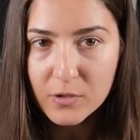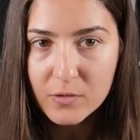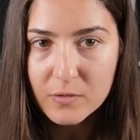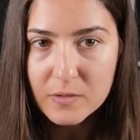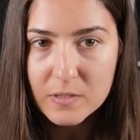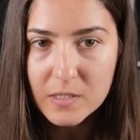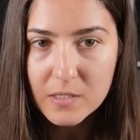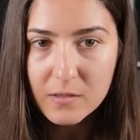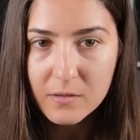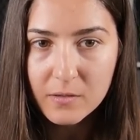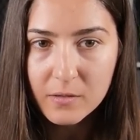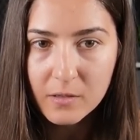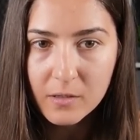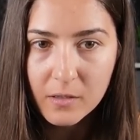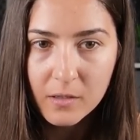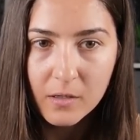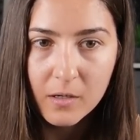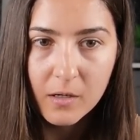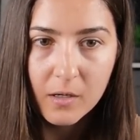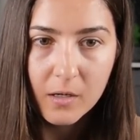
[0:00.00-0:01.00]

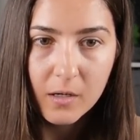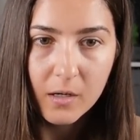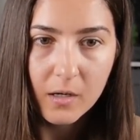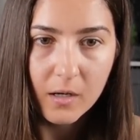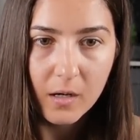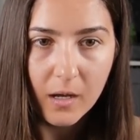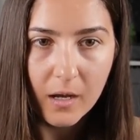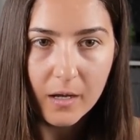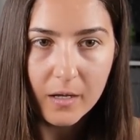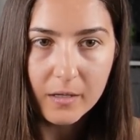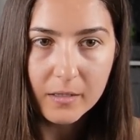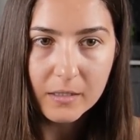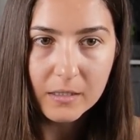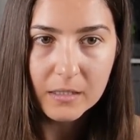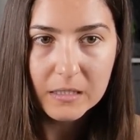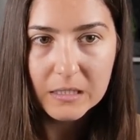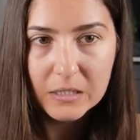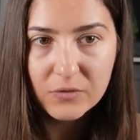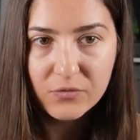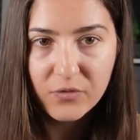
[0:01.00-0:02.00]
consider
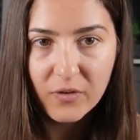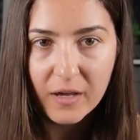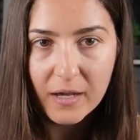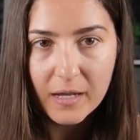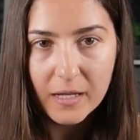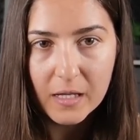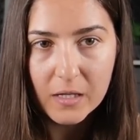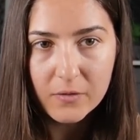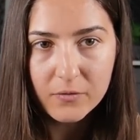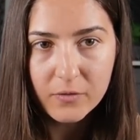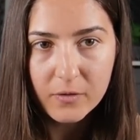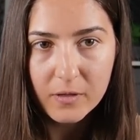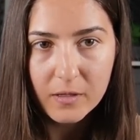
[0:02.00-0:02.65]
e5.